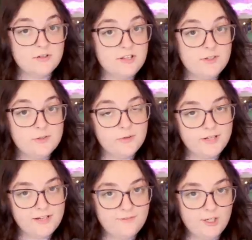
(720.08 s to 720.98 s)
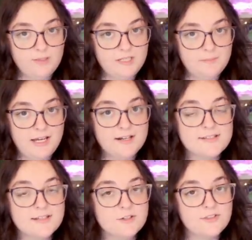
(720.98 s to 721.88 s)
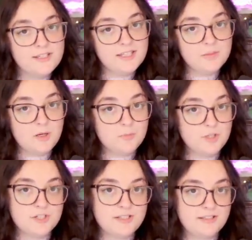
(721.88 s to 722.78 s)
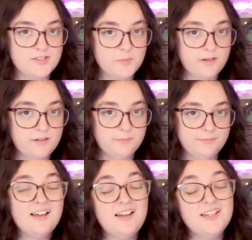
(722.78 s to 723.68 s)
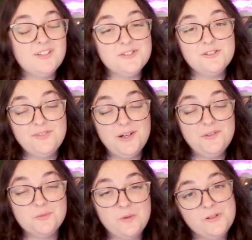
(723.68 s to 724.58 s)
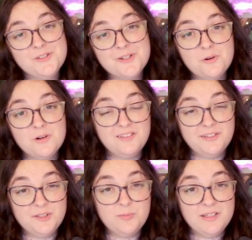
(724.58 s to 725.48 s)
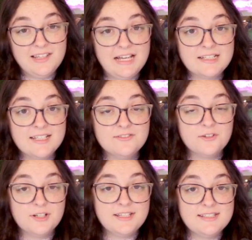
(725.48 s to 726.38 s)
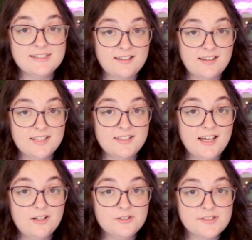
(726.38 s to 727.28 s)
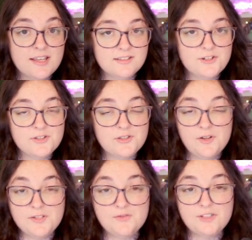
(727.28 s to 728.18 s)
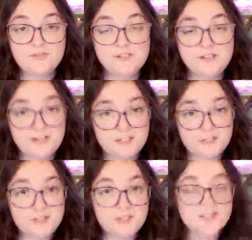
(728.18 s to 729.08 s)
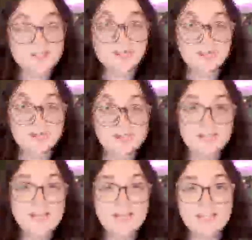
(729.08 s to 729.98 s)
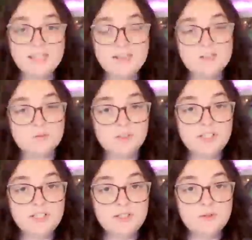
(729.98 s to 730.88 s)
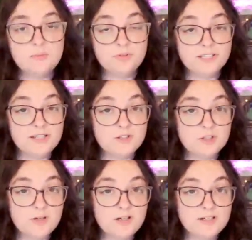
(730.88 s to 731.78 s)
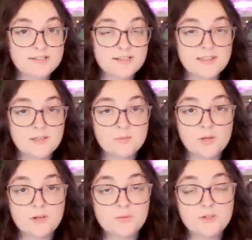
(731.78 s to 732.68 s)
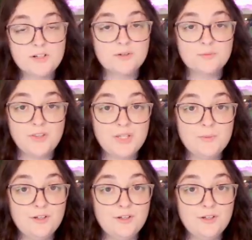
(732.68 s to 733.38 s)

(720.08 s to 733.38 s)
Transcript: note if you don't have very many packs and you're thinking about purchasing this one. I also found the wall decor a little bit lacking for inside the house. There's lots of different ivy that's included and a really cute planter box that both work really